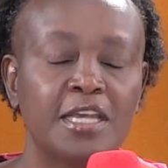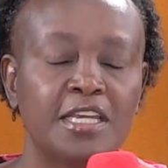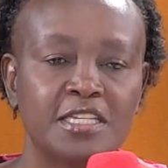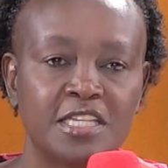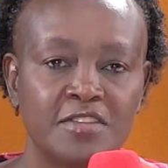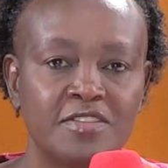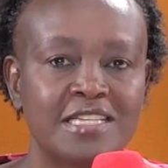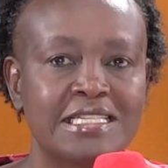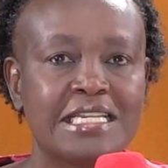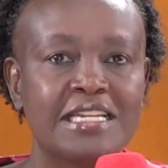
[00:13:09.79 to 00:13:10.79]
It gives
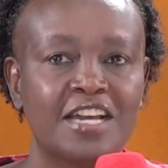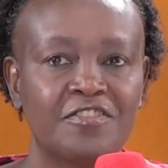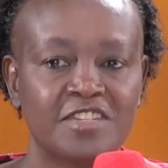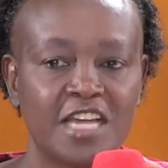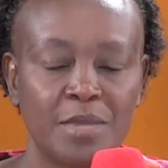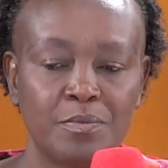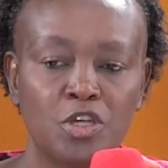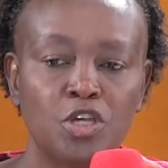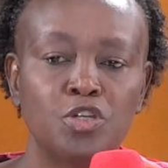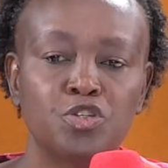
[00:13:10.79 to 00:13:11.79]
us enough time
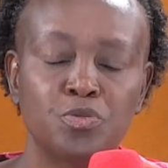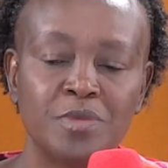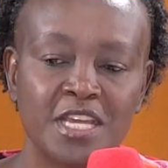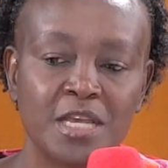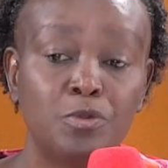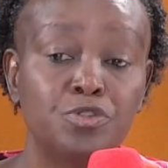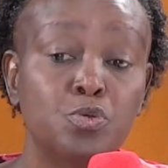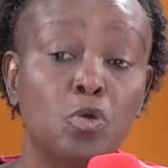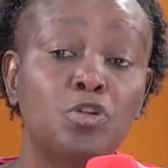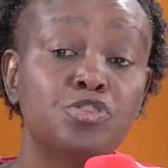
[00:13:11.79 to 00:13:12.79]
to be able to
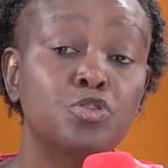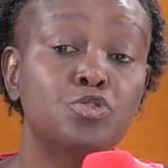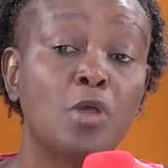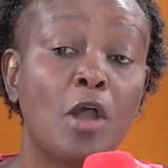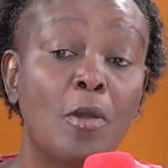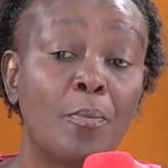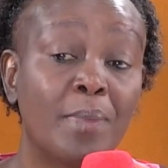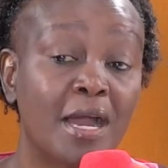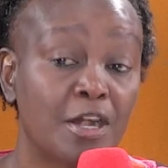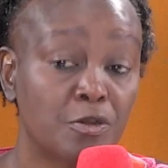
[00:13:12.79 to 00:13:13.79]
also do our
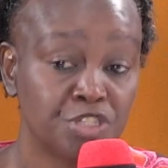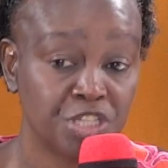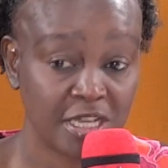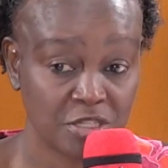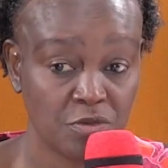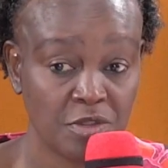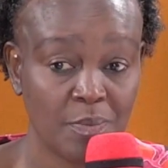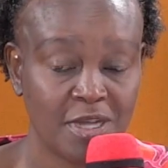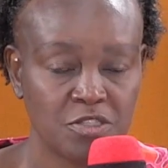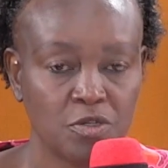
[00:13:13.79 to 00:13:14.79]
background checks on the
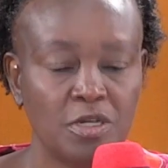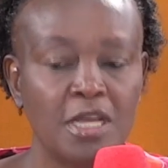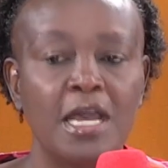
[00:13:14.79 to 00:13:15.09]
person,